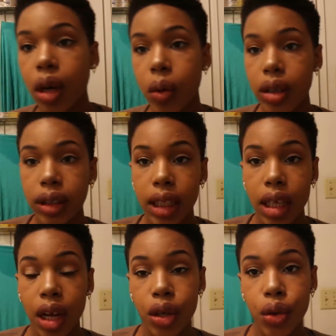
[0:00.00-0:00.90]
I will say that
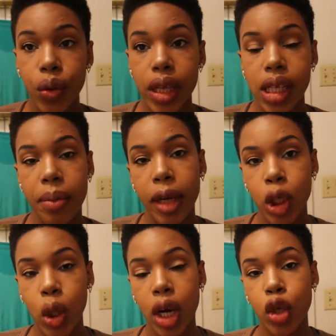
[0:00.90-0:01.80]
I do is I make
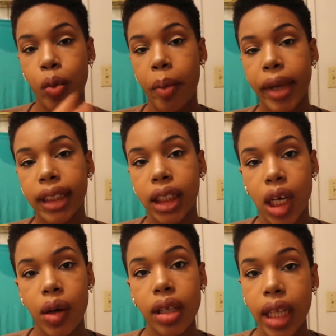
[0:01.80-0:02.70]
sure I do my
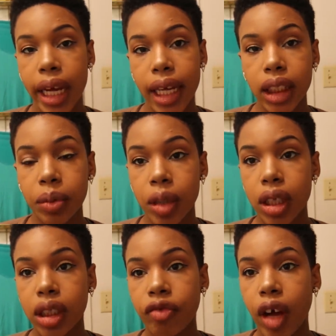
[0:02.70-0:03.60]
mascara last,
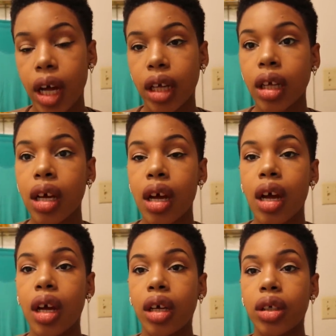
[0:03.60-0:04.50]
because if I
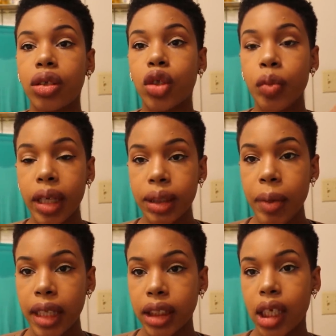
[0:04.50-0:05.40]
do my
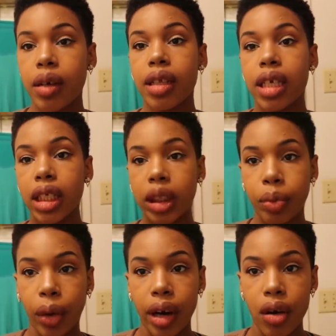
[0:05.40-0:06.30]
mascara then
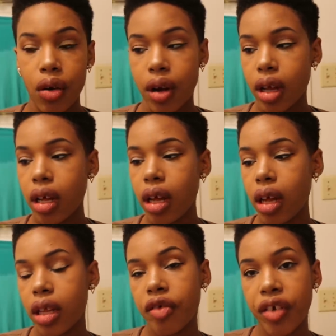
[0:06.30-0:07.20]
spray on
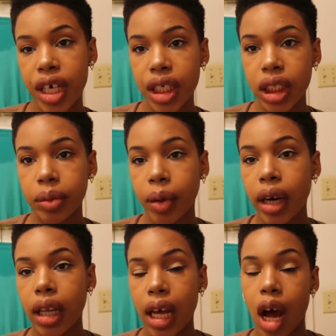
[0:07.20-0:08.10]
the finishing
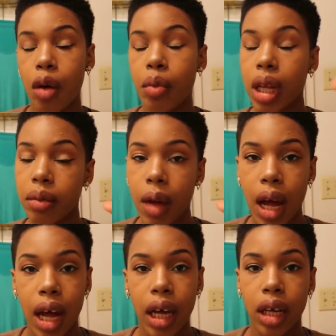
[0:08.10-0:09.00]
spray, like I'll blink my
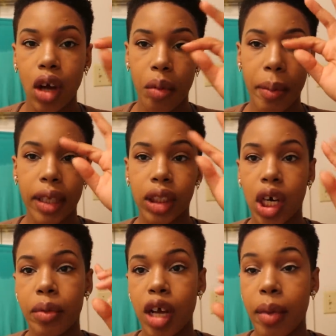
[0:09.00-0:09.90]
eye and all my
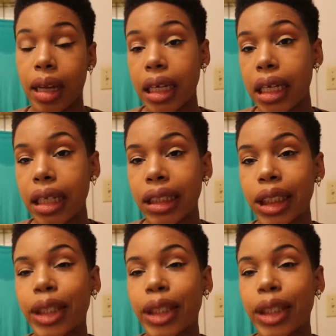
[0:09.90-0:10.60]
mascara be on my lid.